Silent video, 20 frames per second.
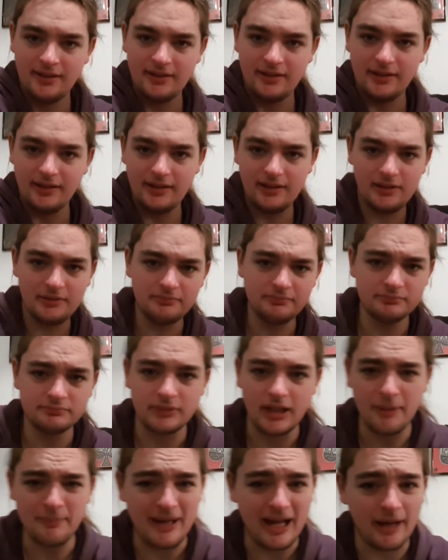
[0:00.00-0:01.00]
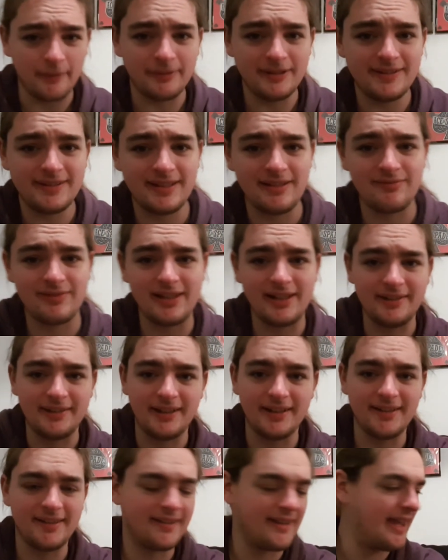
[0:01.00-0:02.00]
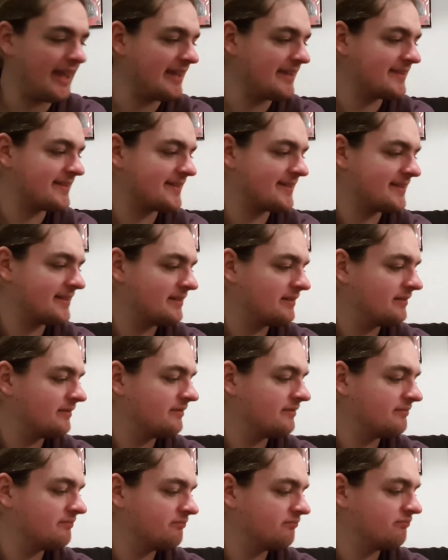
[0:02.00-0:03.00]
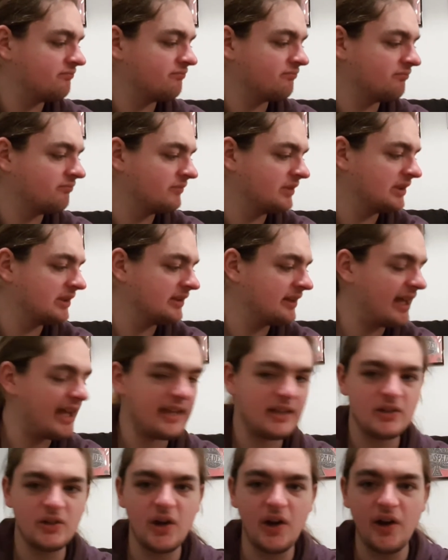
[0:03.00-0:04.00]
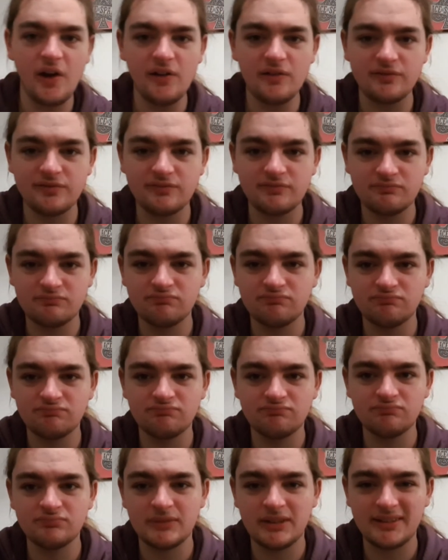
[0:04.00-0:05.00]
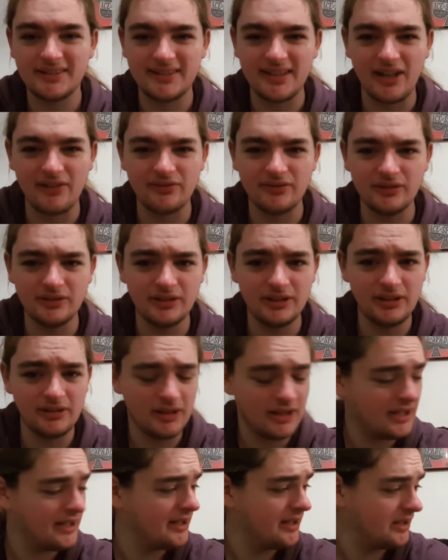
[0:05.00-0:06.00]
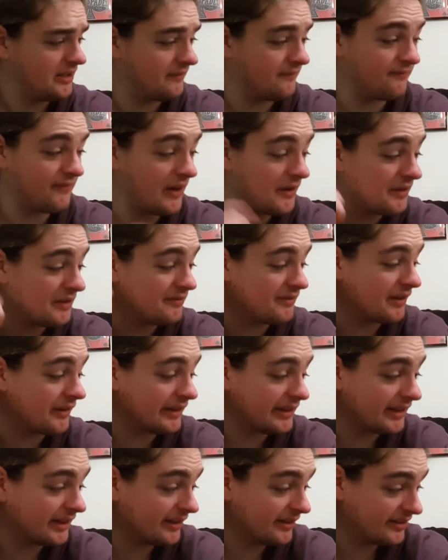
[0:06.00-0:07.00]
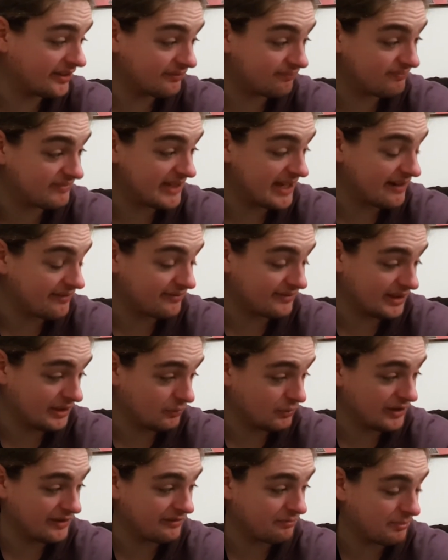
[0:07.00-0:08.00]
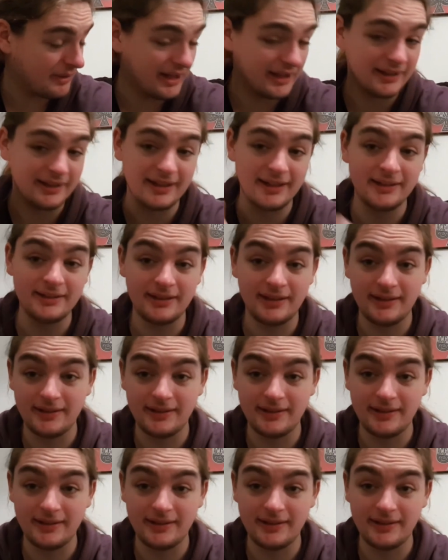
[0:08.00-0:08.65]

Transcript: I'm happy to give that a nice 8. 8.5, definitely. Very, very nice. Definitely worth buying again.